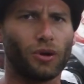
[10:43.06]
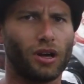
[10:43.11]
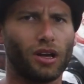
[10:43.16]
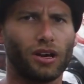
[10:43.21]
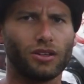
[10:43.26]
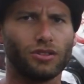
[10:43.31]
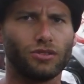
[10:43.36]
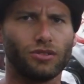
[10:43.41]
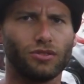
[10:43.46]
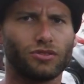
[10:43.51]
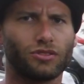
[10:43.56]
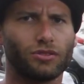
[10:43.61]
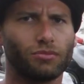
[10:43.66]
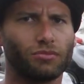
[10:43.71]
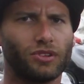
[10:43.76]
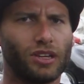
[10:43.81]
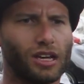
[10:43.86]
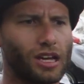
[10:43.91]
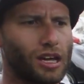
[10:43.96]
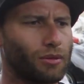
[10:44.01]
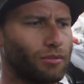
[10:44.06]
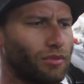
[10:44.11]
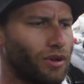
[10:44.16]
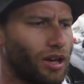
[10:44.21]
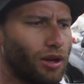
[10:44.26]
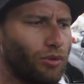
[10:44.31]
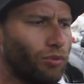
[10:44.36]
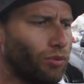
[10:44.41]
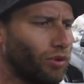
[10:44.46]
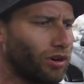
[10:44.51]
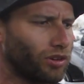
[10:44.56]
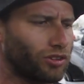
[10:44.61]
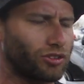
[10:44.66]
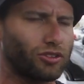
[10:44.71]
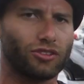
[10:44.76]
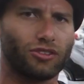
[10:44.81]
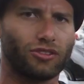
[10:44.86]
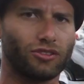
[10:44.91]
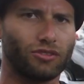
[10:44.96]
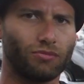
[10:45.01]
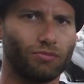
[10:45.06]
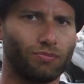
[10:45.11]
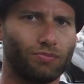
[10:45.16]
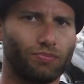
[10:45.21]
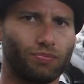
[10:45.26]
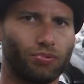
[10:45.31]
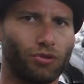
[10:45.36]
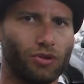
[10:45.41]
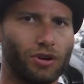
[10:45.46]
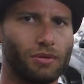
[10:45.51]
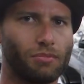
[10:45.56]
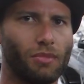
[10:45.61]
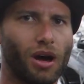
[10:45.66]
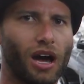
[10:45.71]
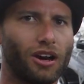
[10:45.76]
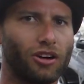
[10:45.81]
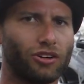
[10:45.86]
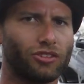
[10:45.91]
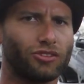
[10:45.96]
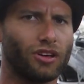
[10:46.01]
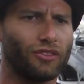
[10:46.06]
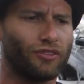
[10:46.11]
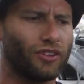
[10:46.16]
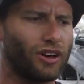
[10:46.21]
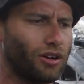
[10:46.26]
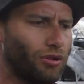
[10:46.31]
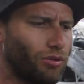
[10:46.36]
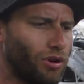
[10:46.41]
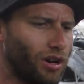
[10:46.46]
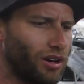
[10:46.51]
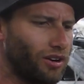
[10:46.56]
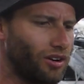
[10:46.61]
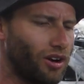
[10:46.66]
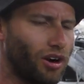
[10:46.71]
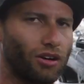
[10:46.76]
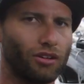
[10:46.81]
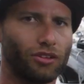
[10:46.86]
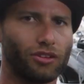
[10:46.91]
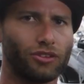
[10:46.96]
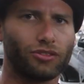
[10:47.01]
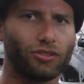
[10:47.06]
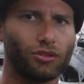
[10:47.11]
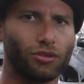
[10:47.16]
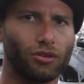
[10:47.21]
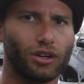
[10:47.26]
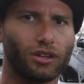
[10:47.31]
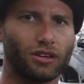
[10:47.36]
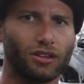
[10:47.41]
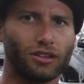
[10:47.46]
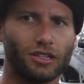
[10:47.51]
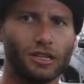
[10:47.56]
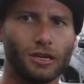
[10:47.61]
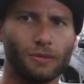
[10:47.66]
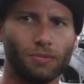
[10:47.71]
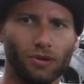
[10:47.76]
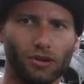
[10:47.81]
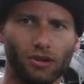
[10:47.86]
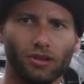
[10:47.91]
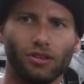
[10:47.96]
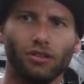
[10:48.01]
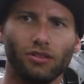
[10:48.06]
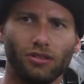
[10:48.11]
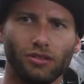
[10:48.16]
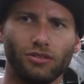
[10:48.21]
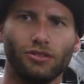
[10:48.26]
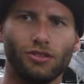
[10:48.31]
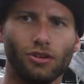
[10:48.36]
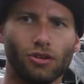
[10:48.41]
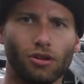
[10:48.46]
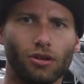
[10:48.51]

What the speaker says: I'll probably do some cam head work, just pretty minor stuff. I don't want it gnarly, so I can keep it